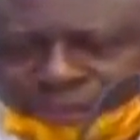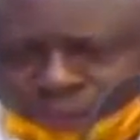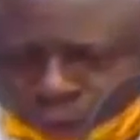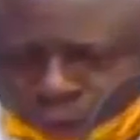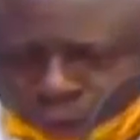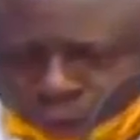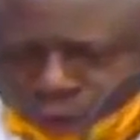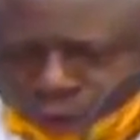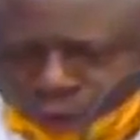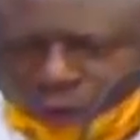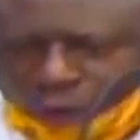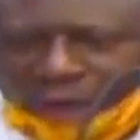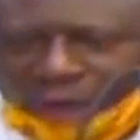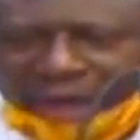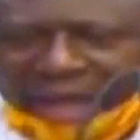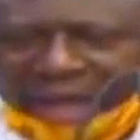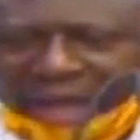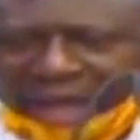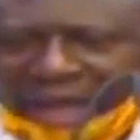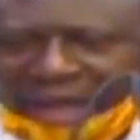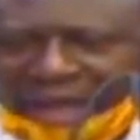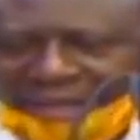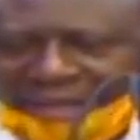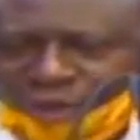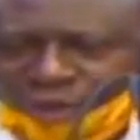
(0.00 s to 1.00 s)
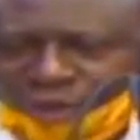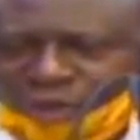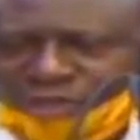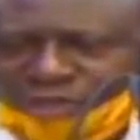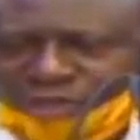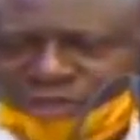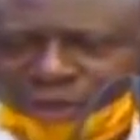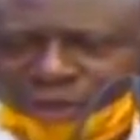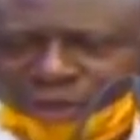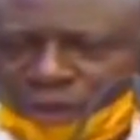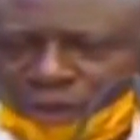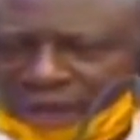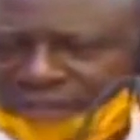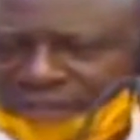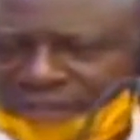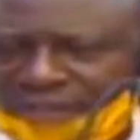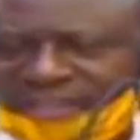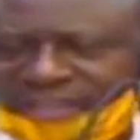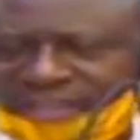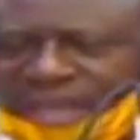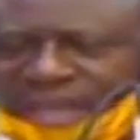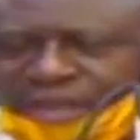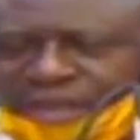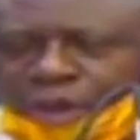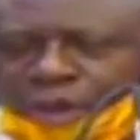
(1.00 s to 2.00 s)
protocol here has always been okay,
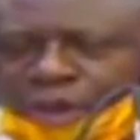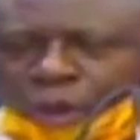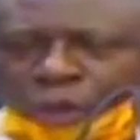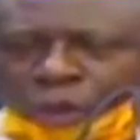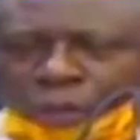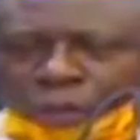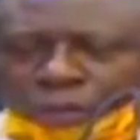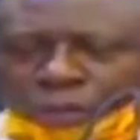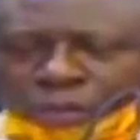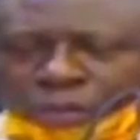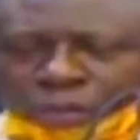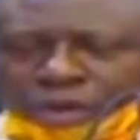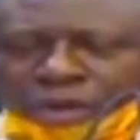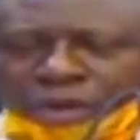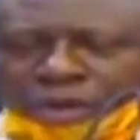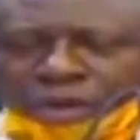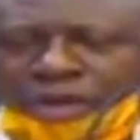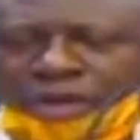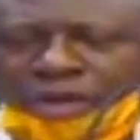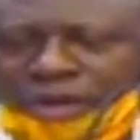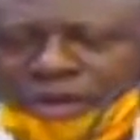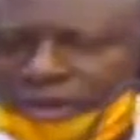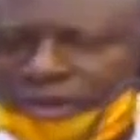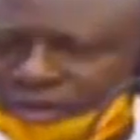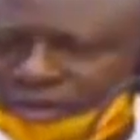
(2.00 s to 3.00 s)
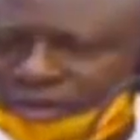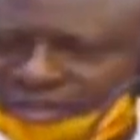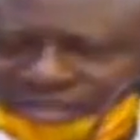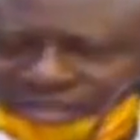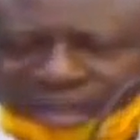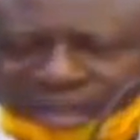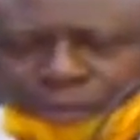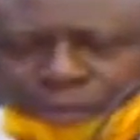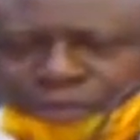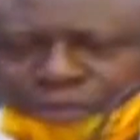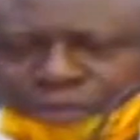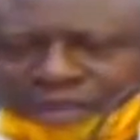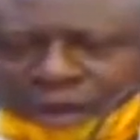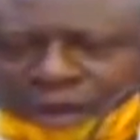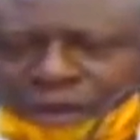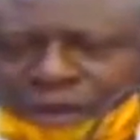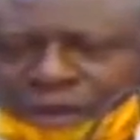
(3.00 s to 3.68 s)
stay in your home. Samples are